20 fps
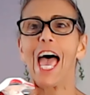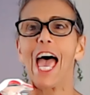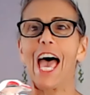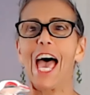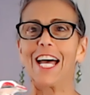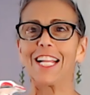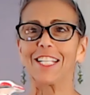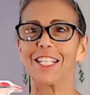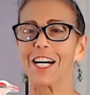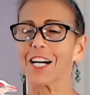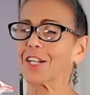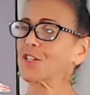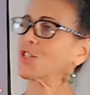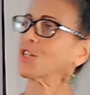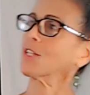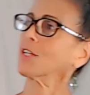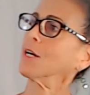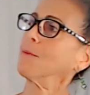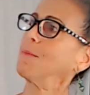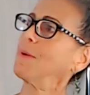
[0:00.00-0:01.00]

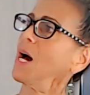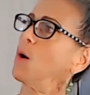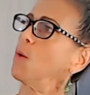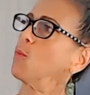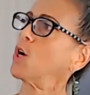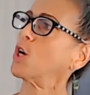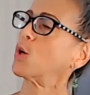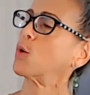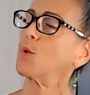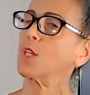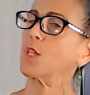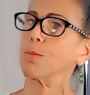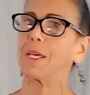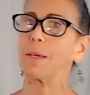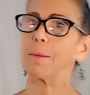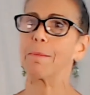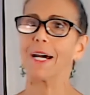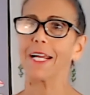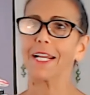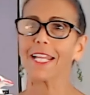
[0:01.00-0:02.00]
adduction. Come on, work with
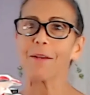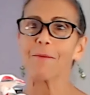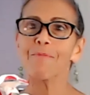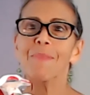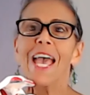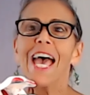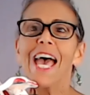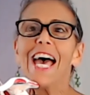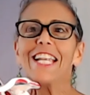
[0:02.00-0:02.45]
me, buddy.